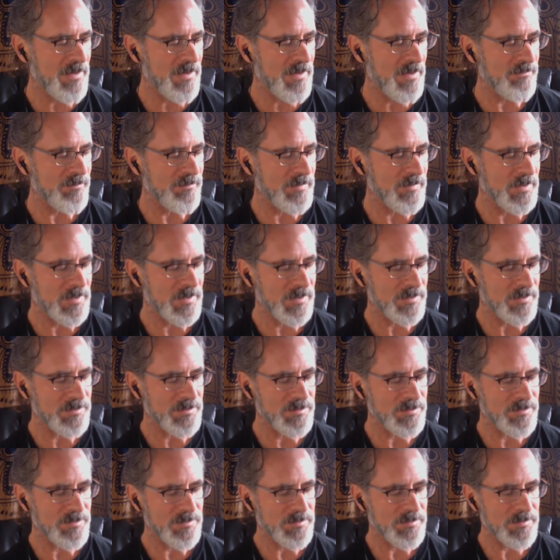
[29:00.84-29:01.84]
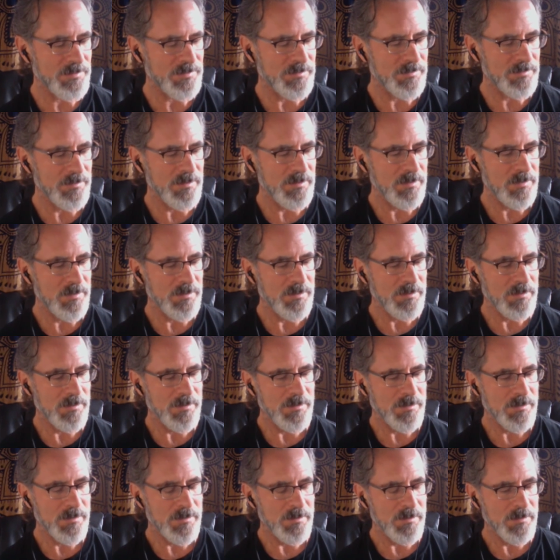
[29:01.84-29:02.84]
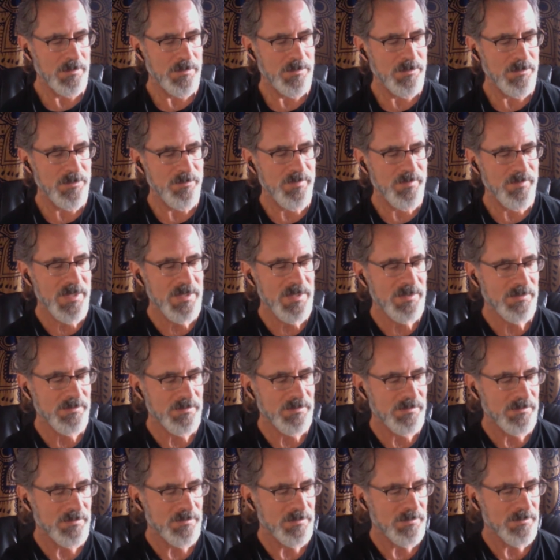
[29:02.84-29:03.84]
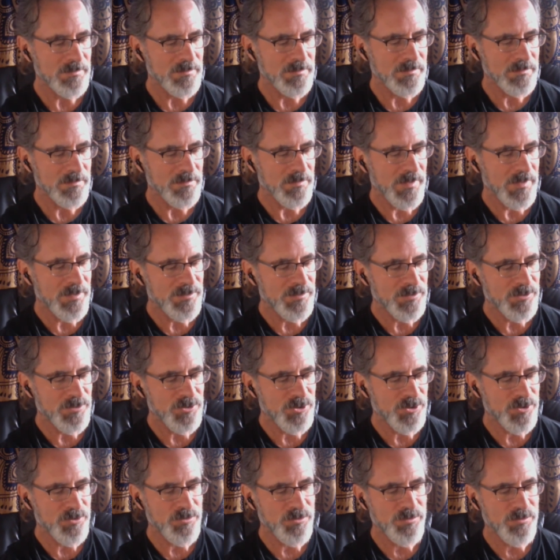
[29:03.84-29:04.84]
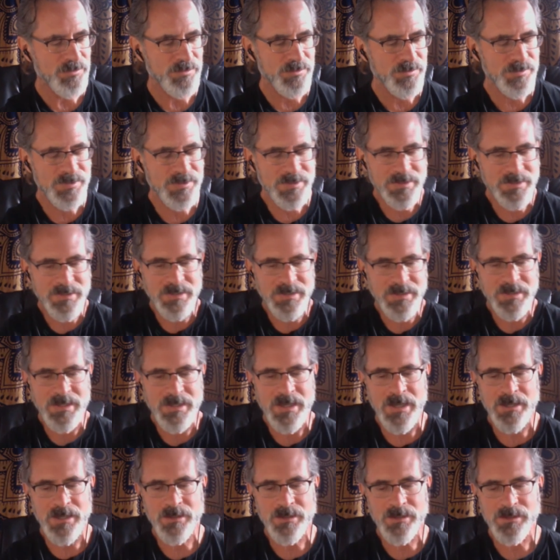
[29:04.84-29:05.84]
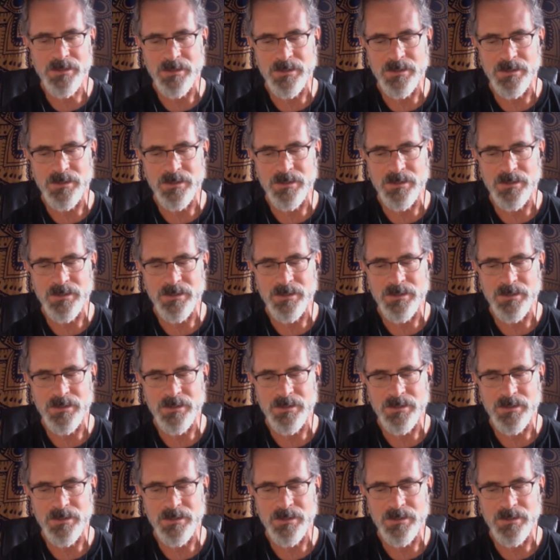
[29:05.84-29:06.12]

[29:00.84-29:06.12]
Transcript: minutes, you might like to choose an anchor.